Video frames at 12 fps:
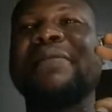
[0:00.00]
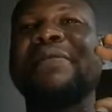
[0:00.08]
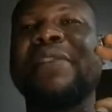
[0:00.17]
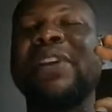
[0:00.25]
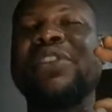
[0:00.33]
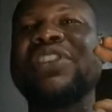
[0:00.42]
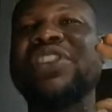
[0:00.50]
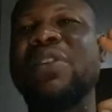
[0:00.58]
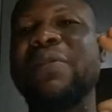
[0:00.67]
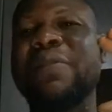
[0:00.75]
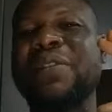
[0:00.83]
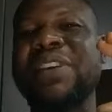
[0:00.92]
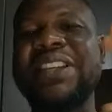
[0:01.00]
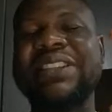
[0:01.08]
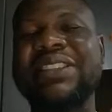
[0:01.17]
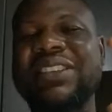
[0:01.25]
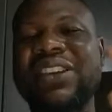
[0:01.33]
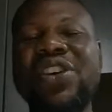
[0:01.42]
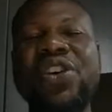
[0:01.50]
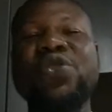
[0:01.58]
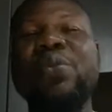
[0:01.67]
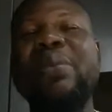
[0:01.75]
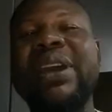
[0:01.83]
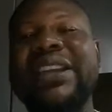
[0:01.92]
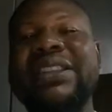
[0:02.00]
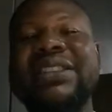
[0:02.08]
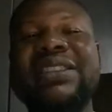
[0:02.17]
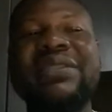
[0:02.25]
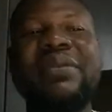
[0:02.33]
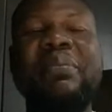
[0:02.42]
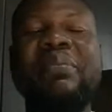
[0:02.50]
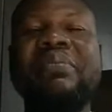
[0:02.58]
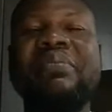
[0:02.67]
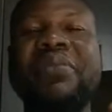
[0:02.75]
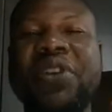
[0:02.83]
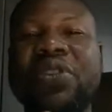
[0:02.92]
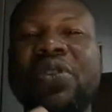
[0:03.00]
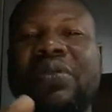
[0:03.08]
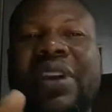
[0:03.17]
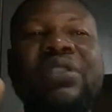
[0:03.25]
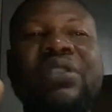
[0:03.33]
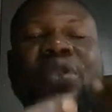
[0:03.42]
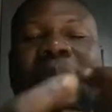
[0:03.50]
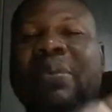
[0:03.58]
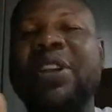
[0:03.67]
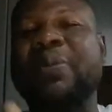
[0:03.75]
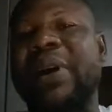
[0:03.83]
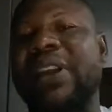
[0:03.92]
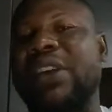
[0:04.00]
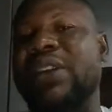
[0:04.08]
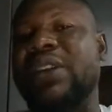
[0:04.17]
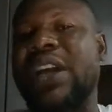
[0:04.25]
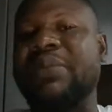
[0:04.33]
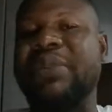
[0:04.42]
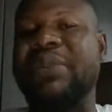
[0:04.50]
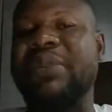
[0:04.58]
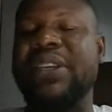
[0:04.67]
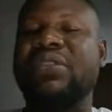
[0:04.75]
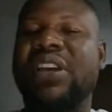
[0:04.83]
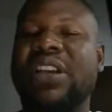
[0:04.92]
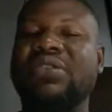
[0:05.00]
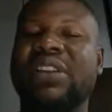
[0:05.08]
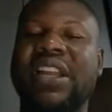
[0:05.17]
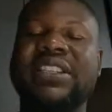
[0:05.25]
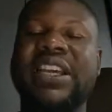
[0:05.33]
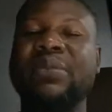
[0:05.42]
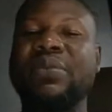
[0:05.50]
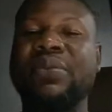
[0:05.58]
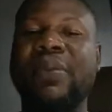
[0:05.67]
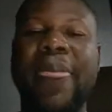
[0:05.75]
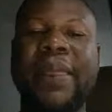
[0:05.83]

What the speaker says: velocity of heat to make it, a normal meat pie that you can be, that's edible.